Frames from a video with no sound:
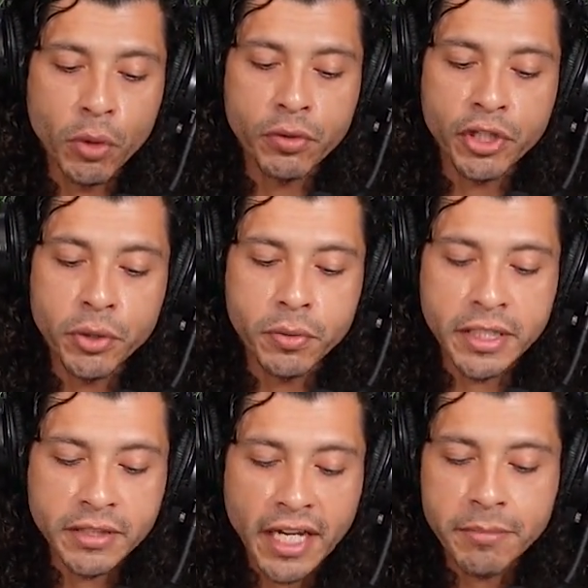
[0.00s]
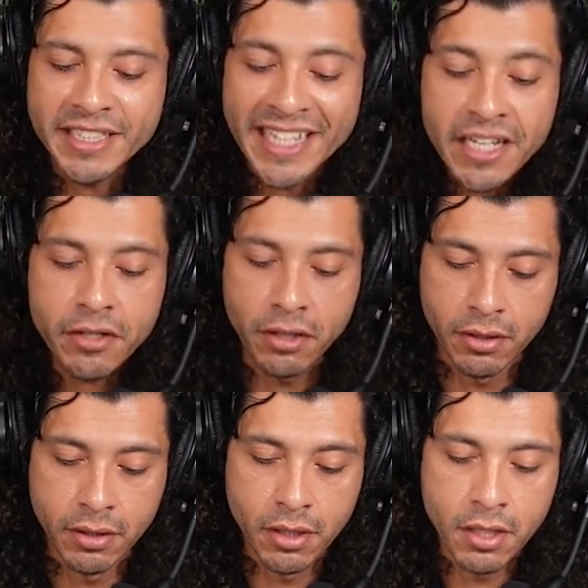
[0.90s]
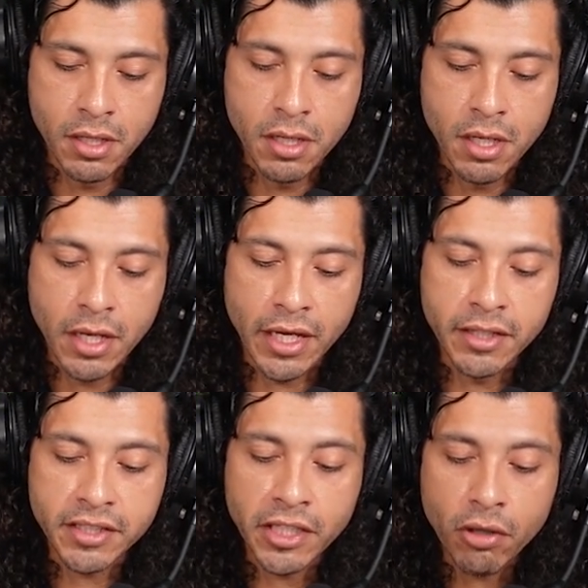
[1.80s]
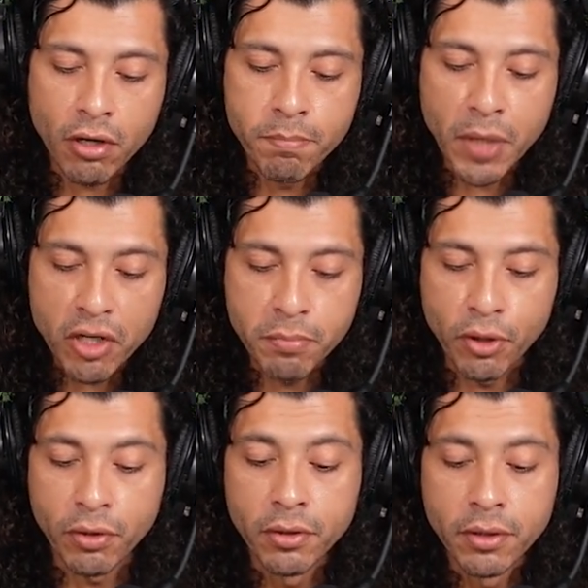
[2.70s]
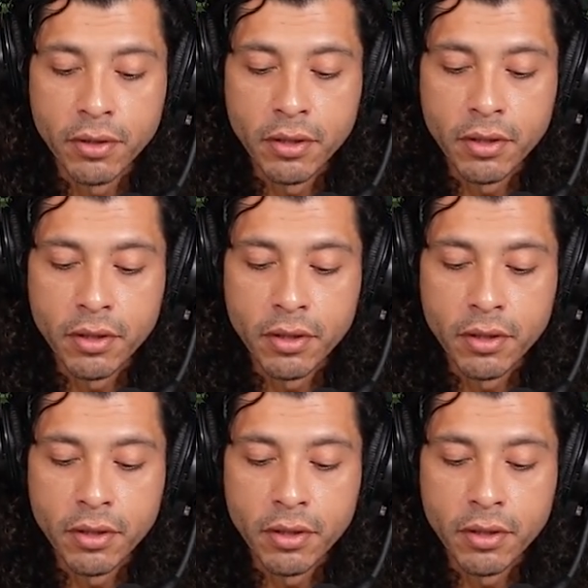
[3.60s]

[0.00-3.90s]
CoQ enzyme 10, and this thing called butterbur.